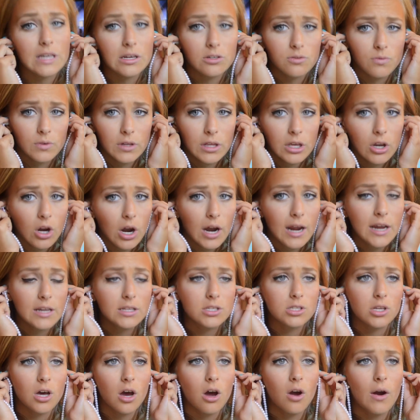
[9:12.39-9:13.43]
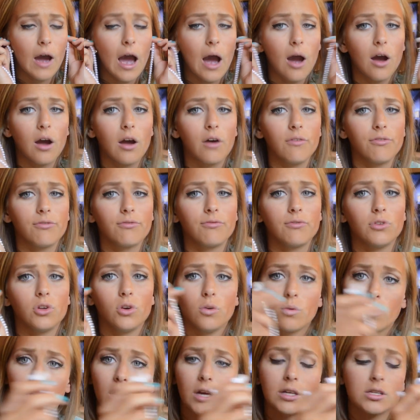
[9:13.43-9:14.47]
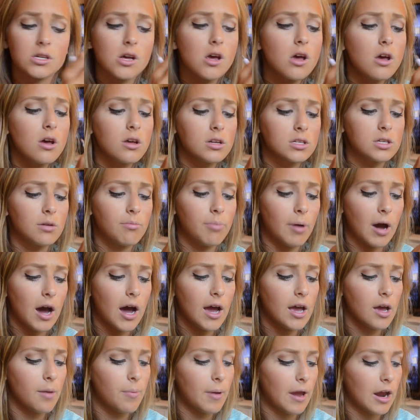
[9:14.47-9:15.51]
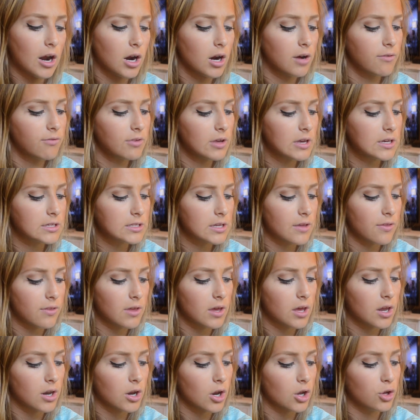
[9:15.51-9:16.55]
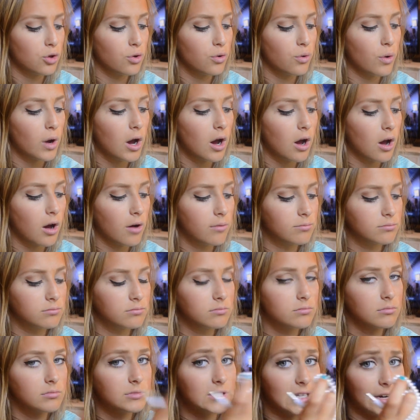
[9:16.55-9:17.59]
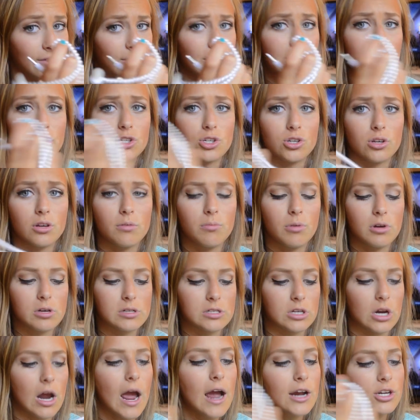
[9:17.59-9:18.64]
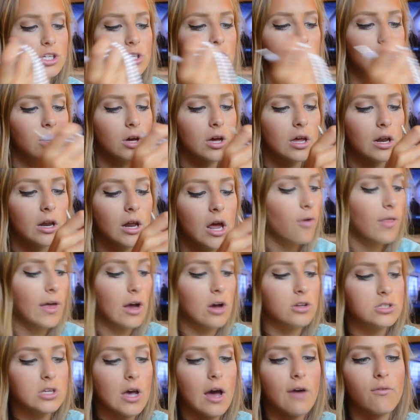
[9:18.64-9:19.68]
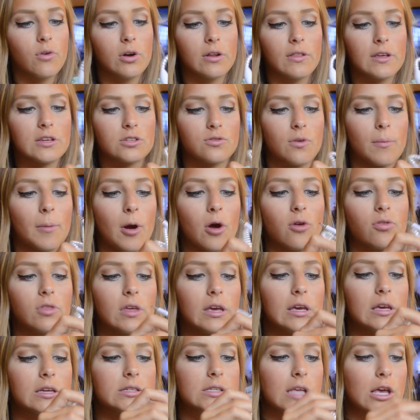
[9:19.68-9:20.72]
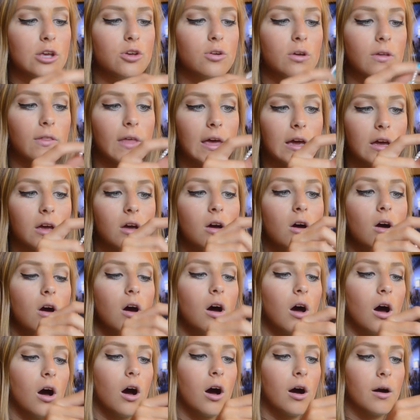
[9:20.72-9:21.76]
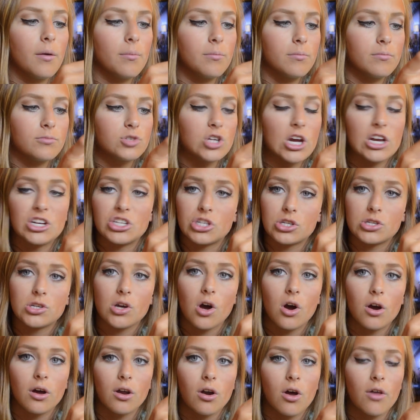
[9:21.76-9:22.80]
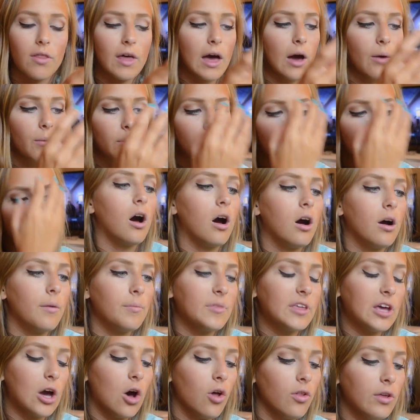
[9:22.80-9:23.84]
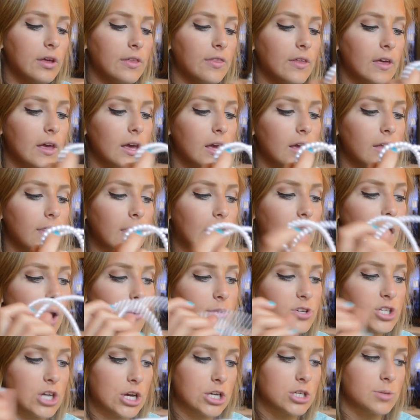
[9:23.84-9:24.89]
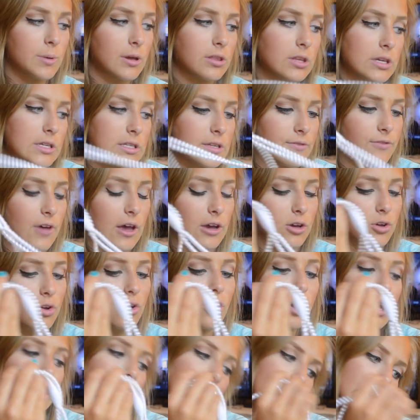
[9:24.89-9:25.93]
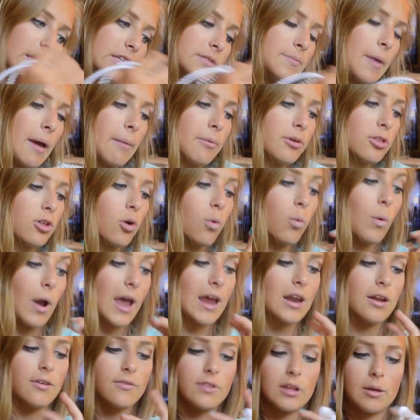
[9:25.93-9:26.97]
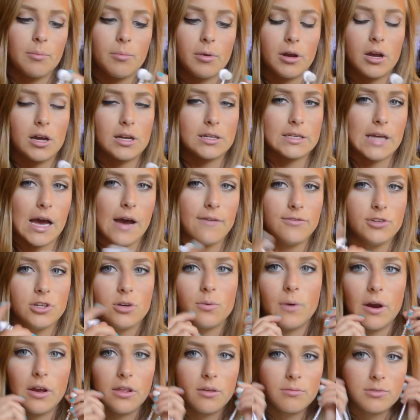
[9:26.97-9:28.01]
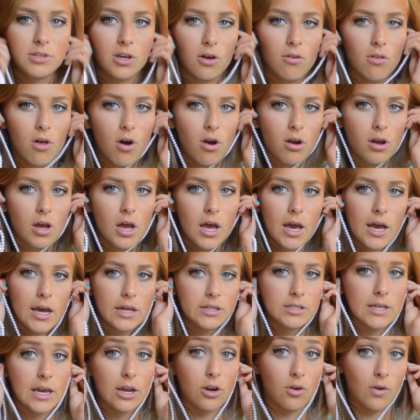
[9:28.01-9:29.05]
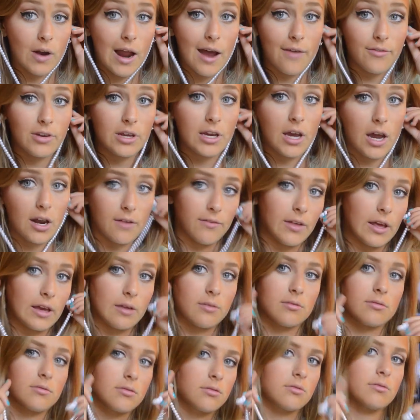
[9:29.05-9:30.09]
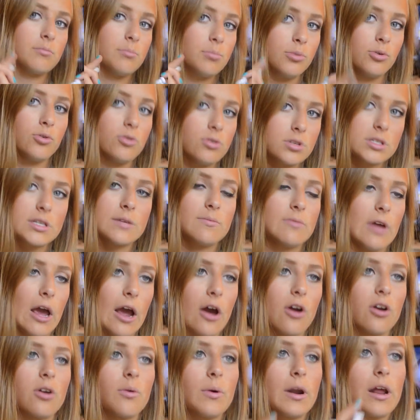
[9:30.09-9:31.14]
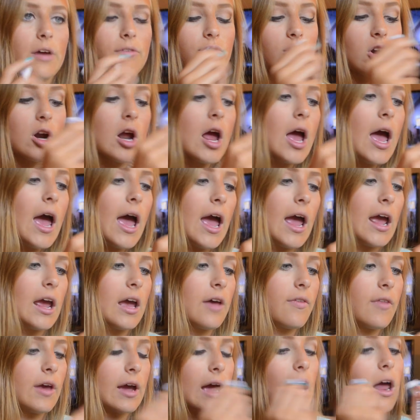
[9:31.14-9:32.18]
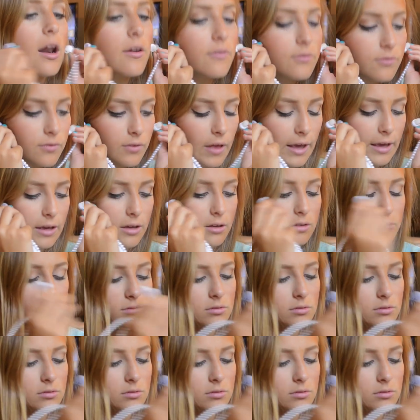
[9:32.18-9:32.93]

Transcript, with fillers: sounds really great. So uh, if you want to buy a pair of these, then you um, definitely should because they're actually good. But they also have one of these remote thingies that you can like um, change the song and all that with. Um, the only thing that I would change about these if I could is maybe the weight of them because after you wear them so long, it's like gravity kind of like pulls them down or whatever. And they kind of like,